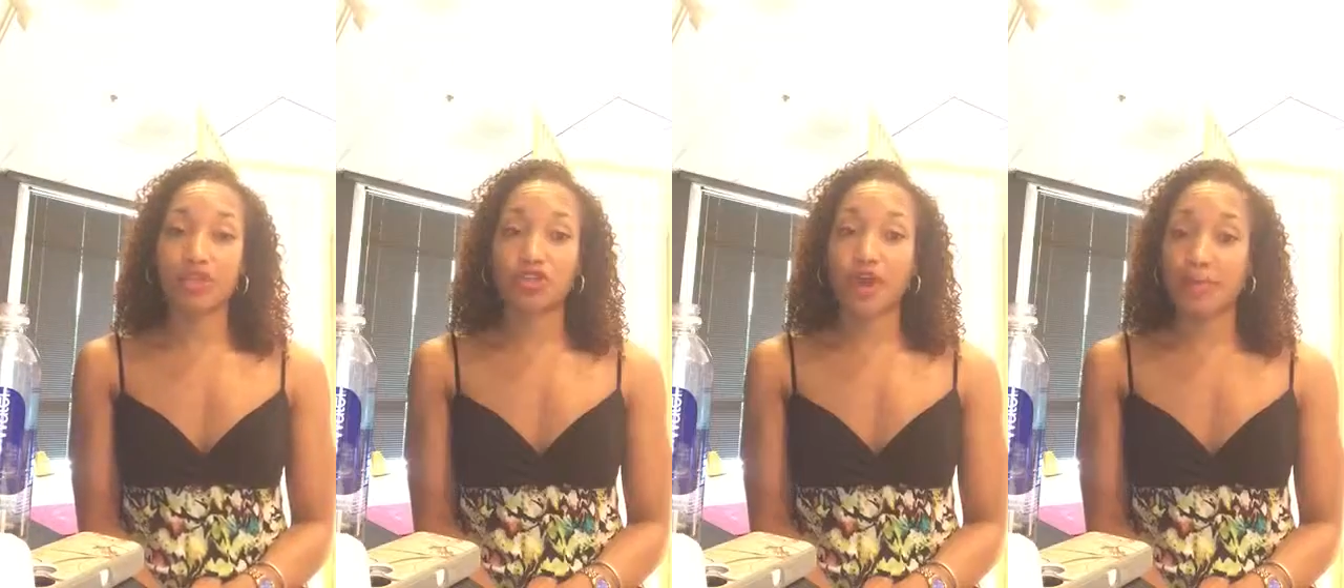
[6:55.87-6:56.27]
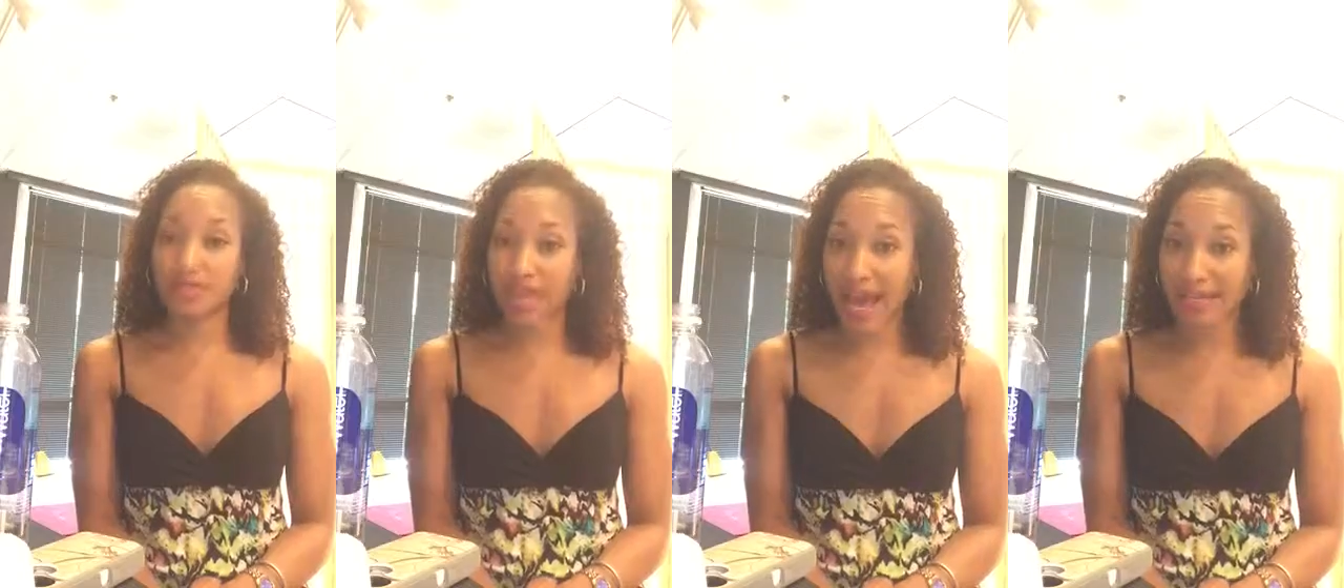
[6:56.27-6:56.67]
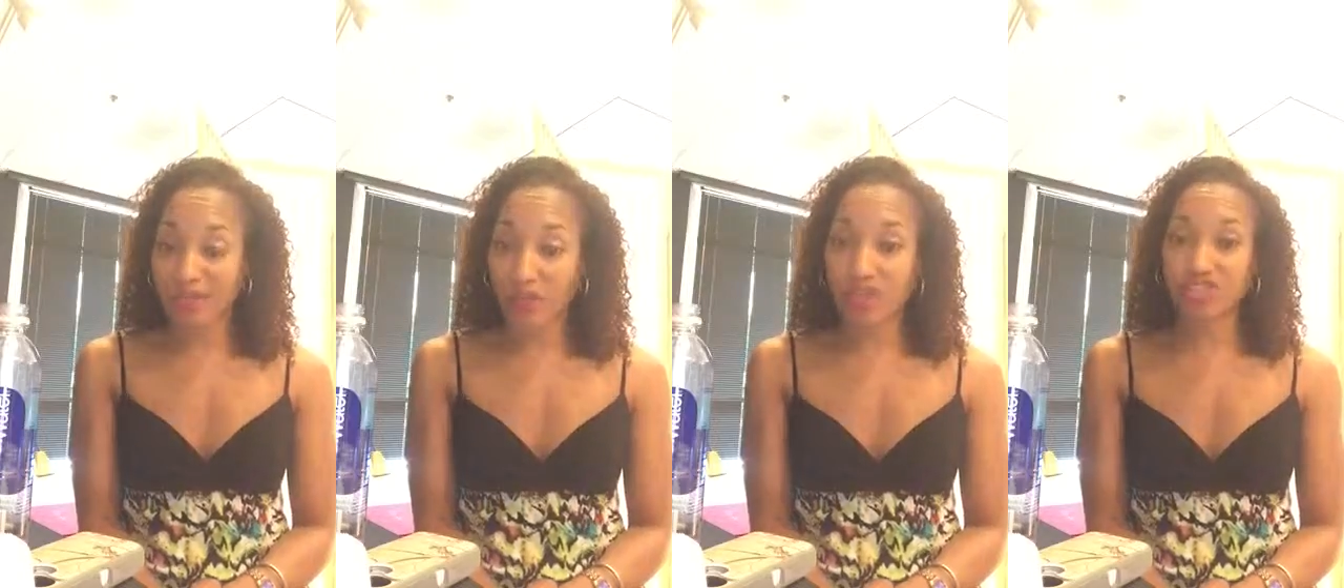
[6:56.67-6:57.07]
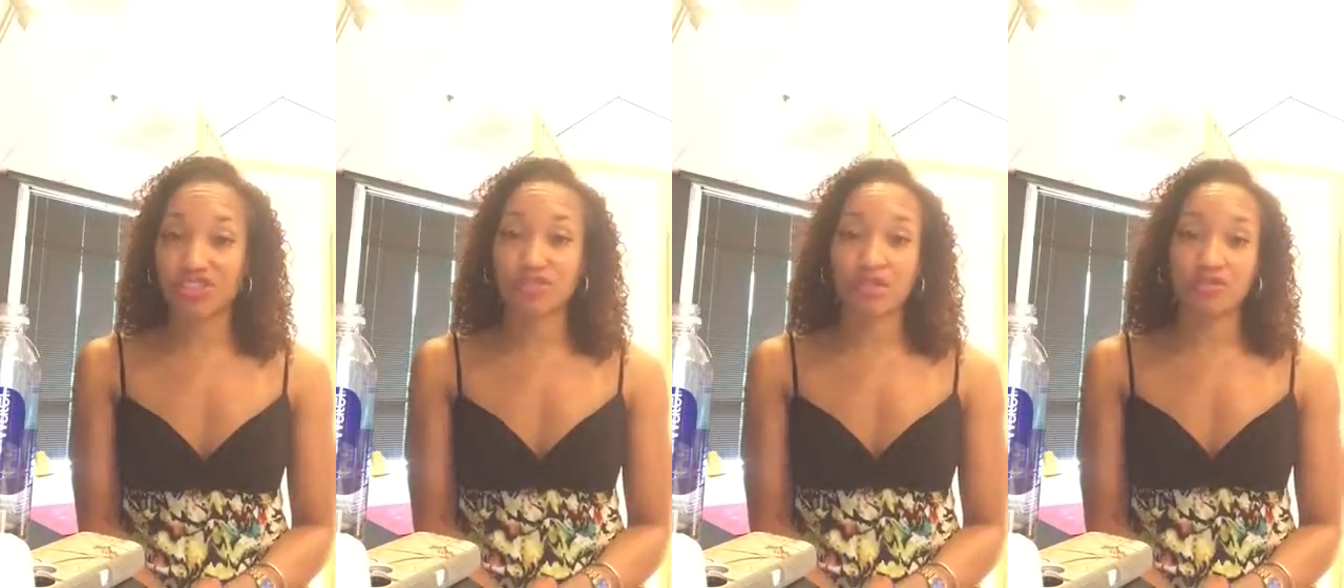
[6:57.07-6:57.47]
you're able to ask
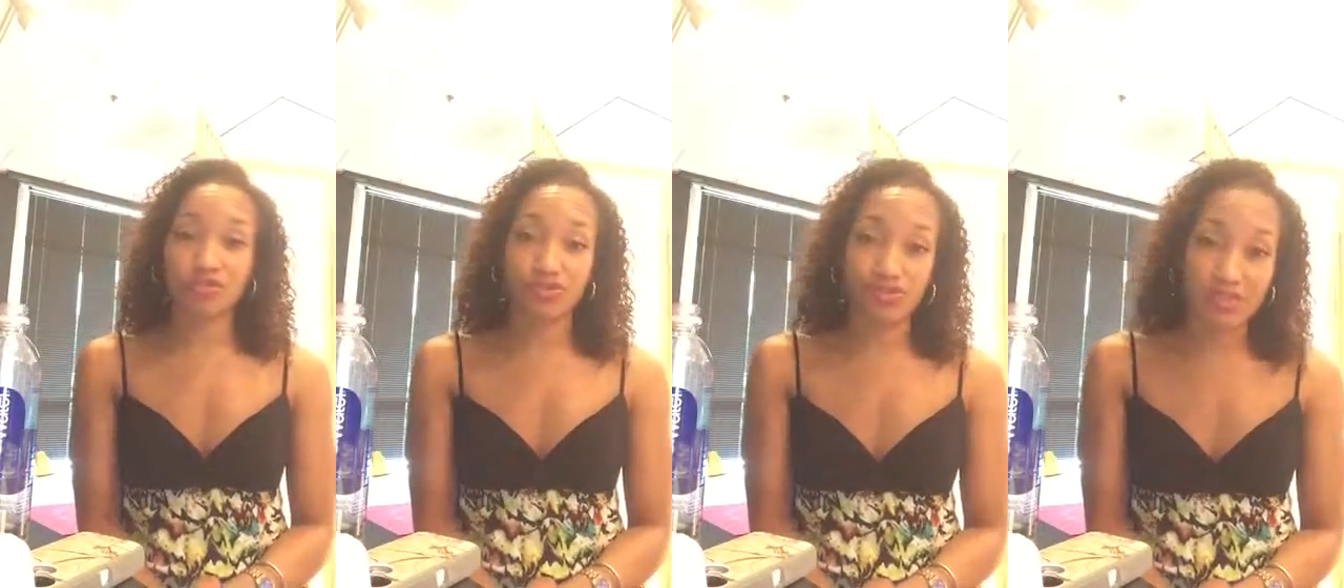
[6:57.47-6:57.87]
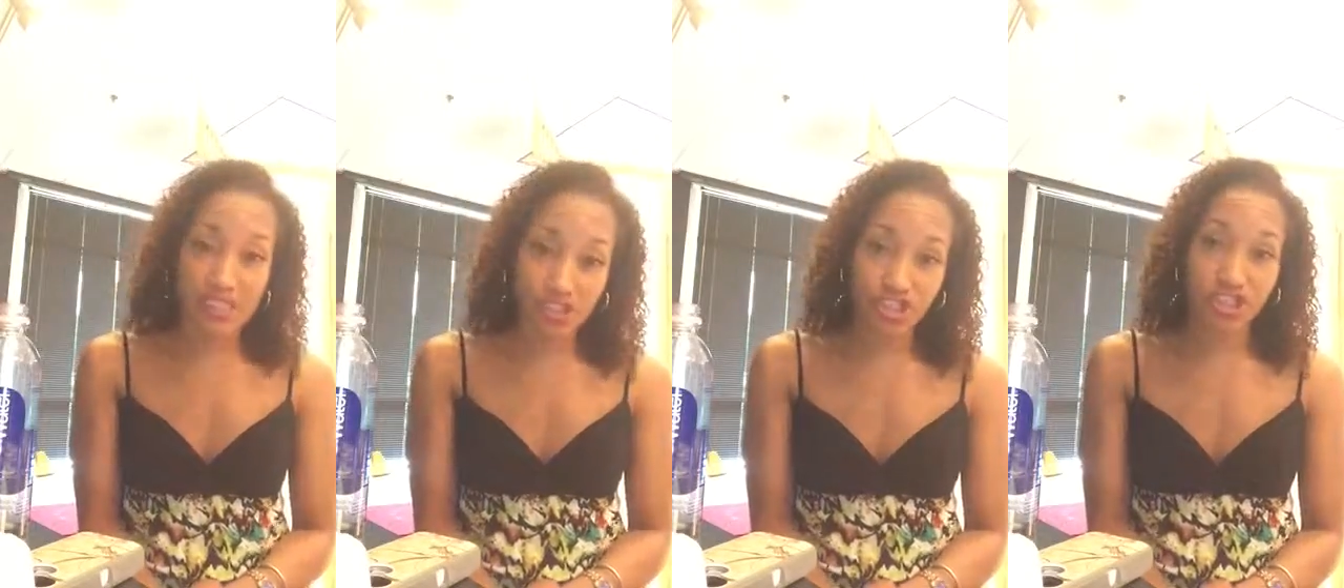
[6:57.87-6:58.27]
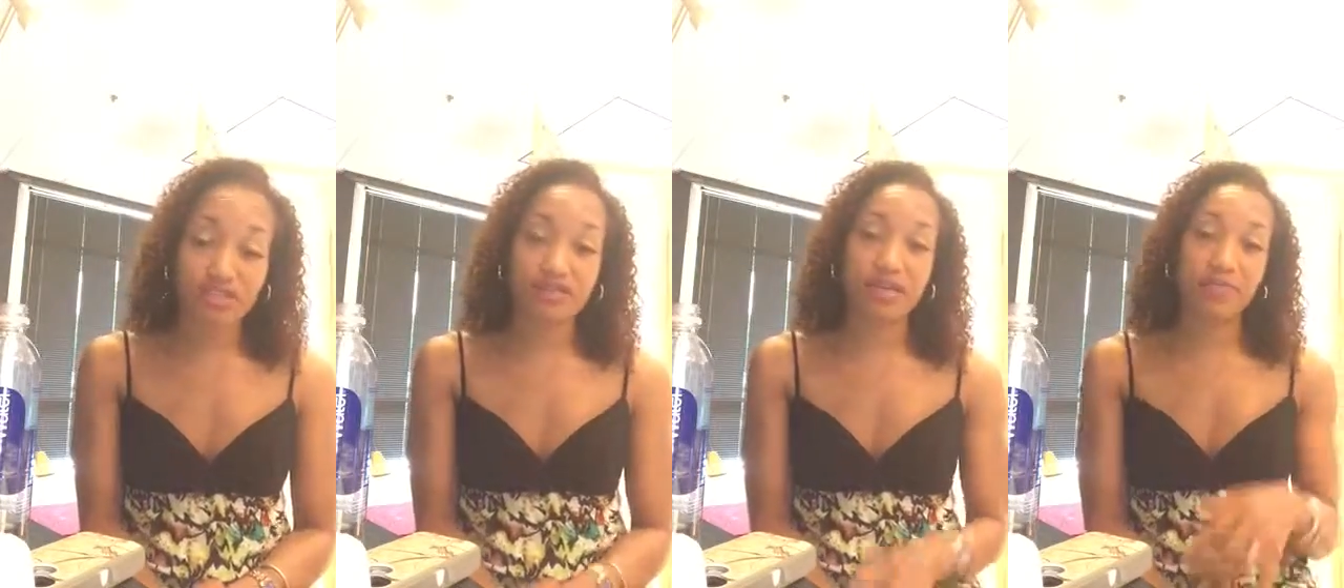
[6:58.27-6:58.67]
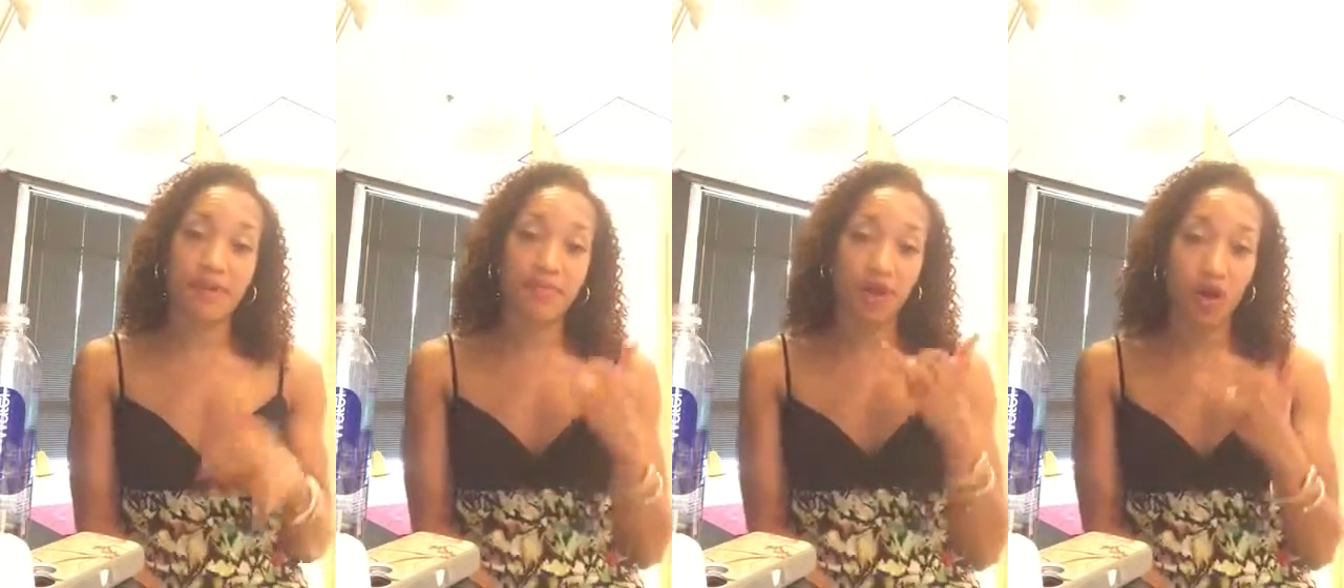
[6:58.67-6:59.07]
questions. I'll do some teaching. It
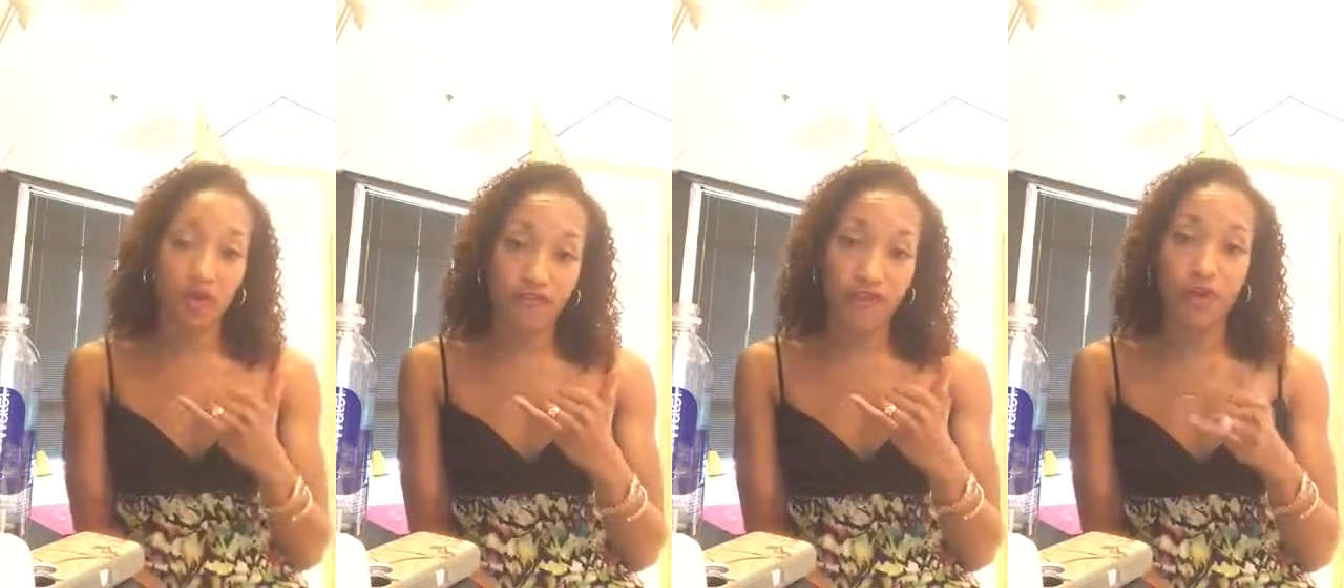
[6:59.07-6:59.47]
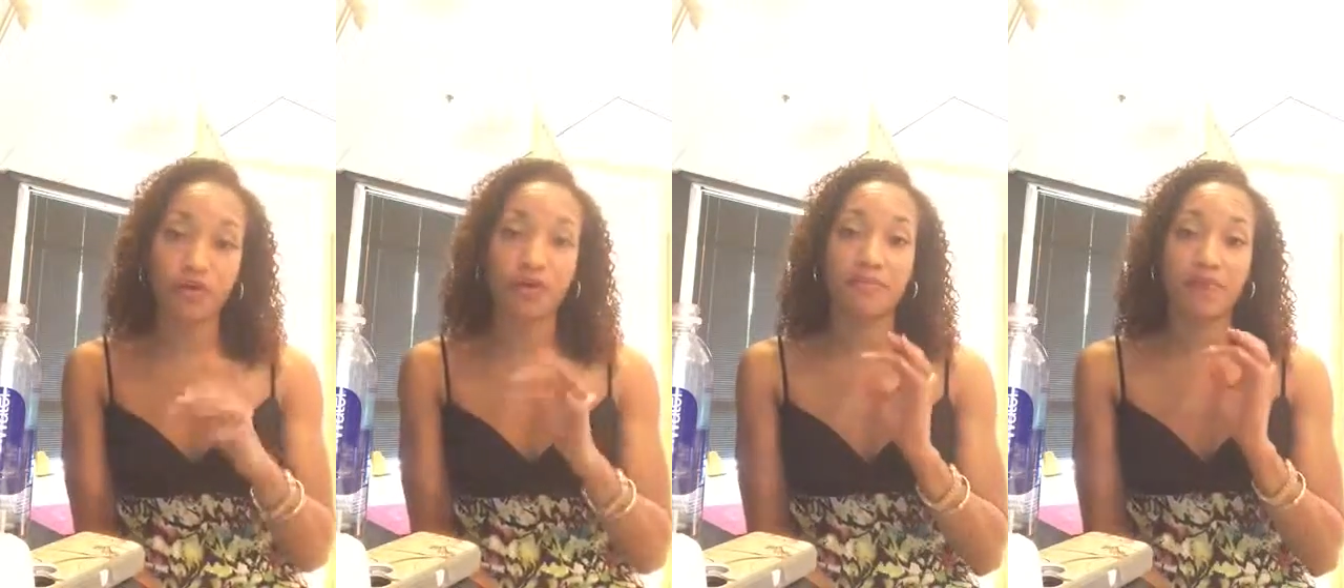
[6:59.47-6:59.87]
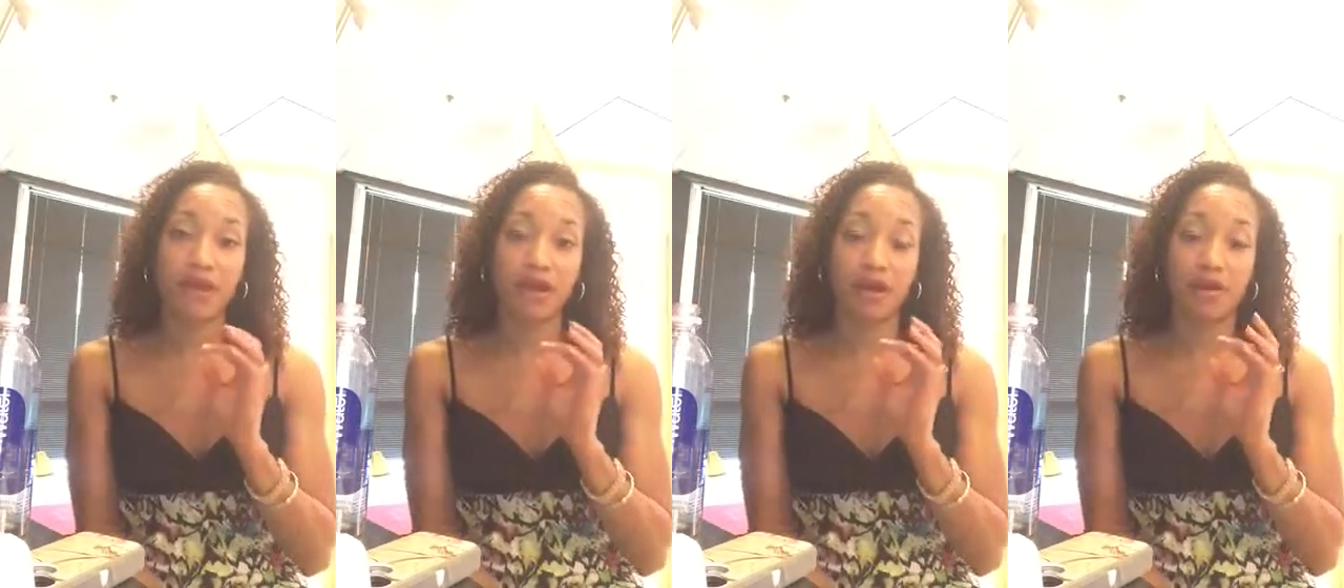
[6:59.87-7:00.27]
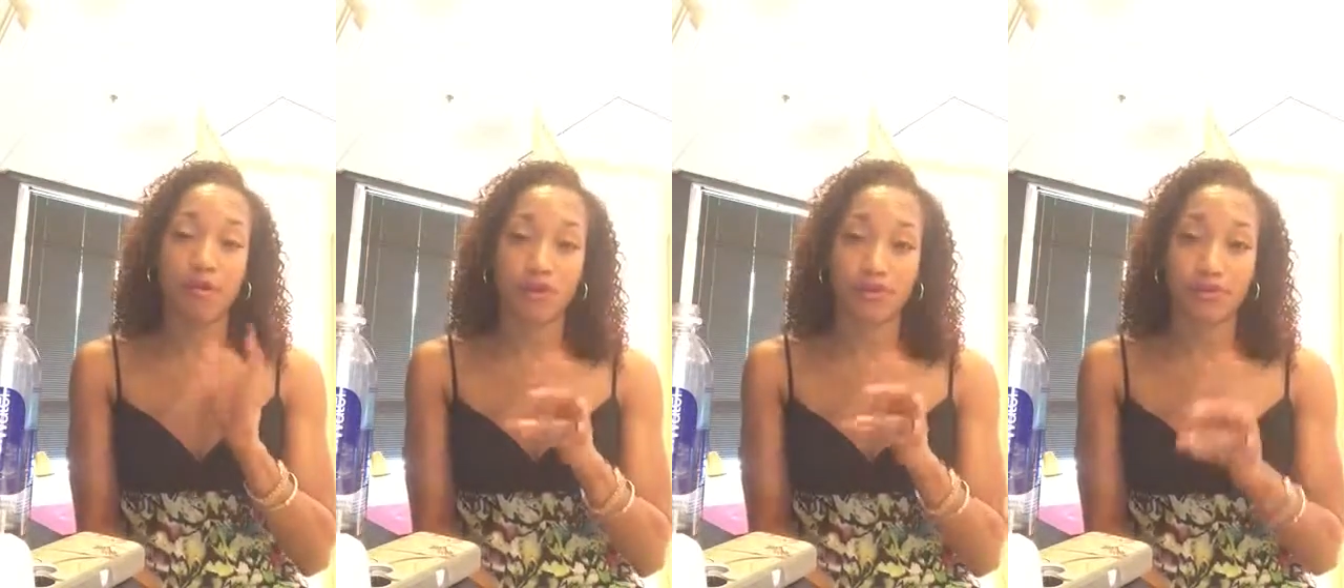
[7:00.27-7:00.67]
may be all phone. It may
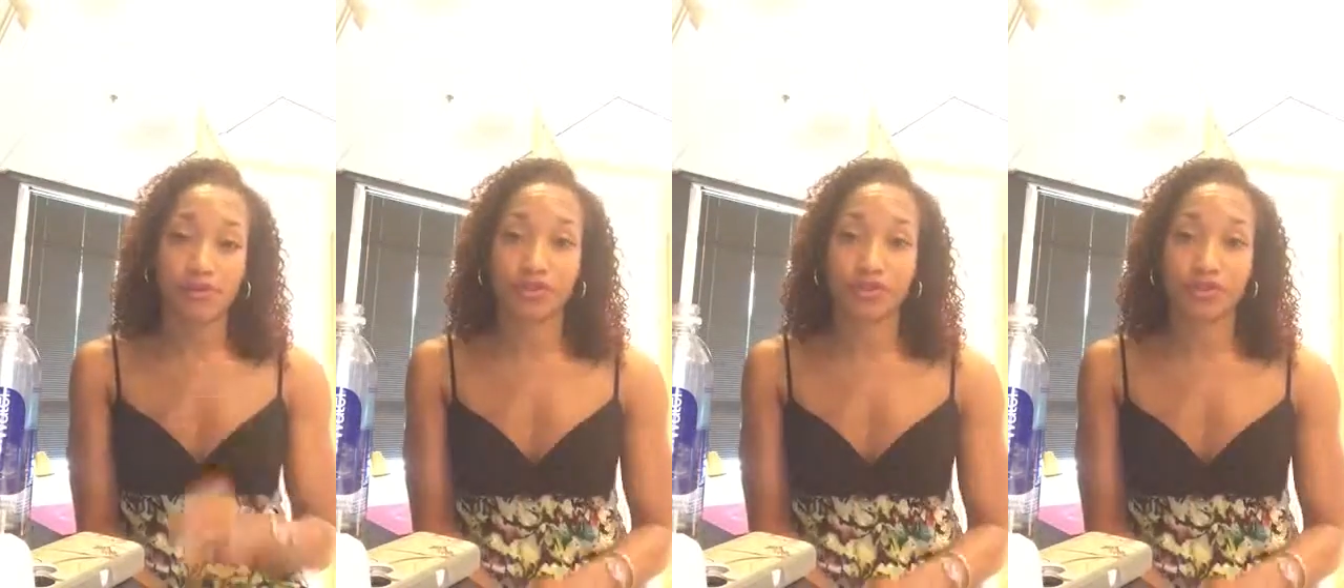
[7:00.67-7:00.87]
also